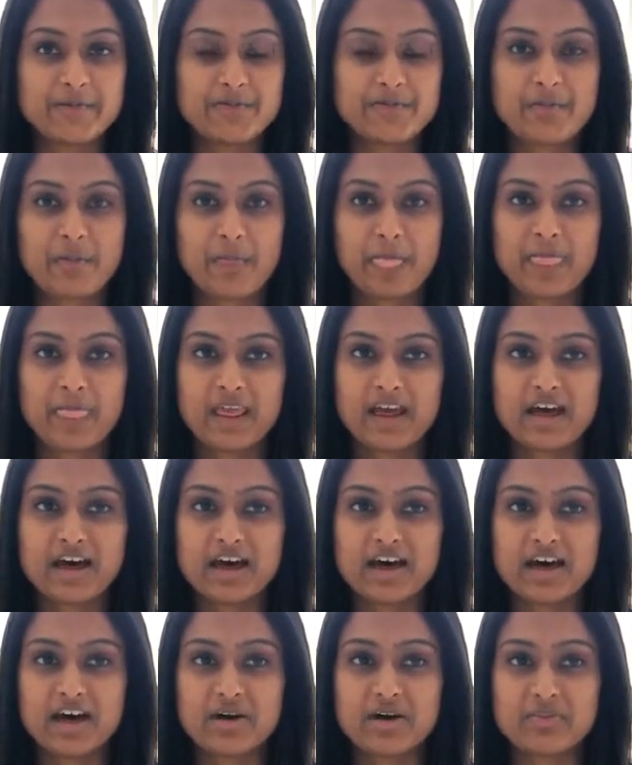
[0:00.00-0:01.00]
Mm-hmm.
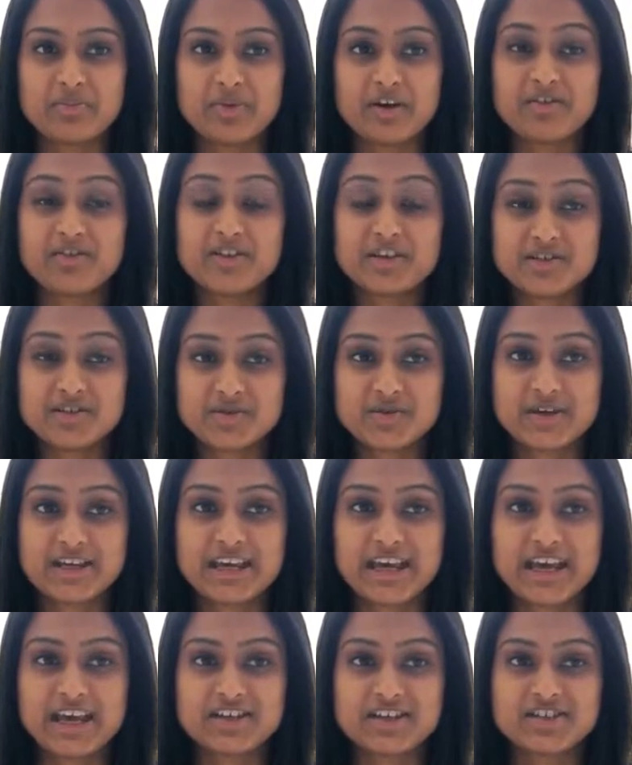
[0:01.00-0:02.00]
Um, my first
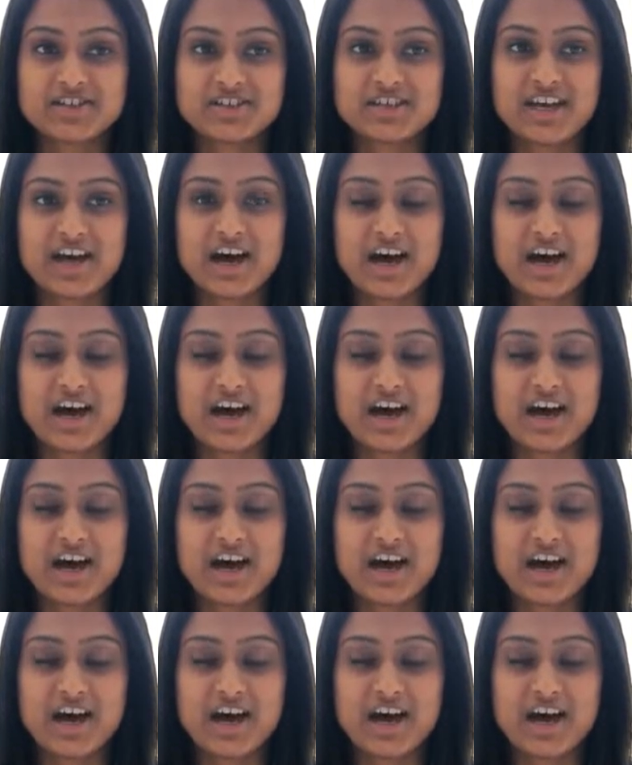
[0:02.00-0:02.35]
week, actually,